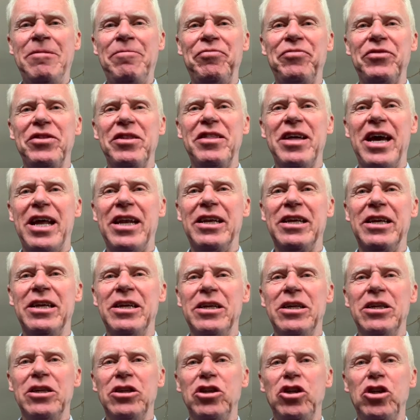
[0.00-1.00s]

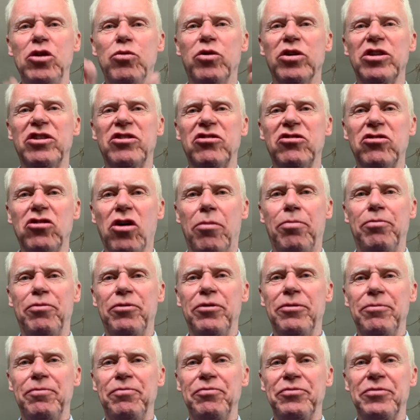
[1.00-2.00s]
Then you would stop
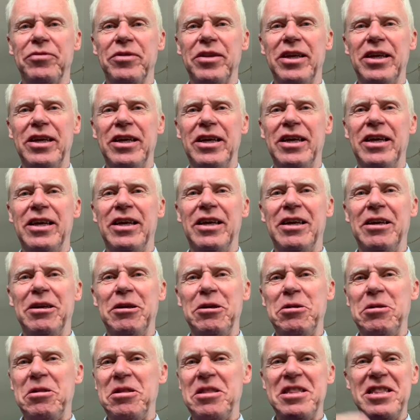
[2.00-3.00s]

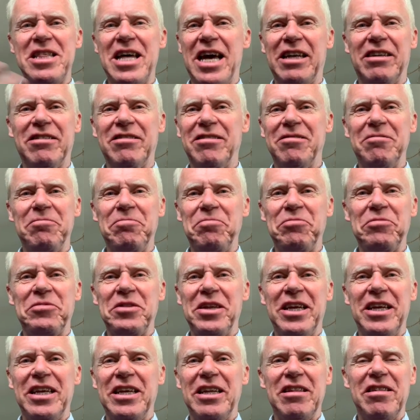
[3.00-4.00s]
that
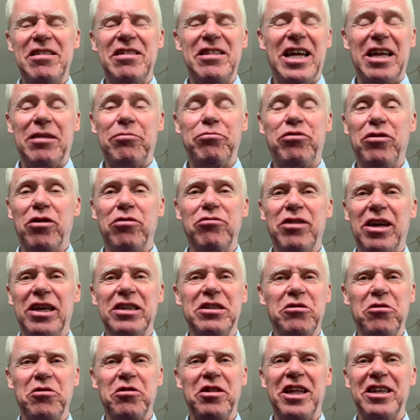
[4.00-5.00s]

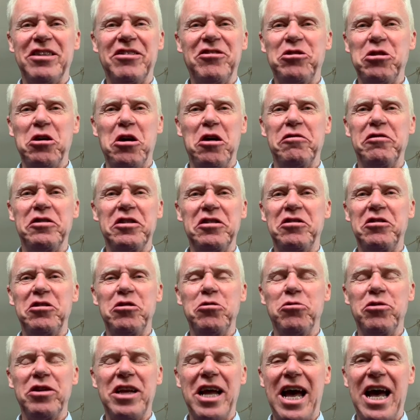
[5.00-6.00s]
product or that service you
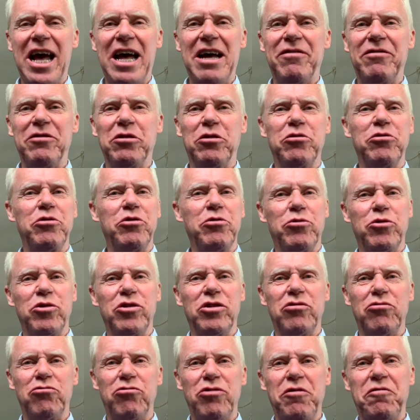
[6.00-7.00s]
would have, or you
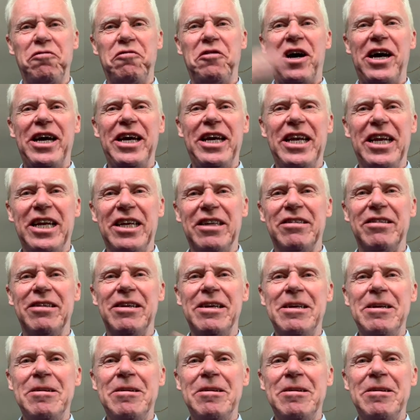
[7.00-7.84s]
would refine it.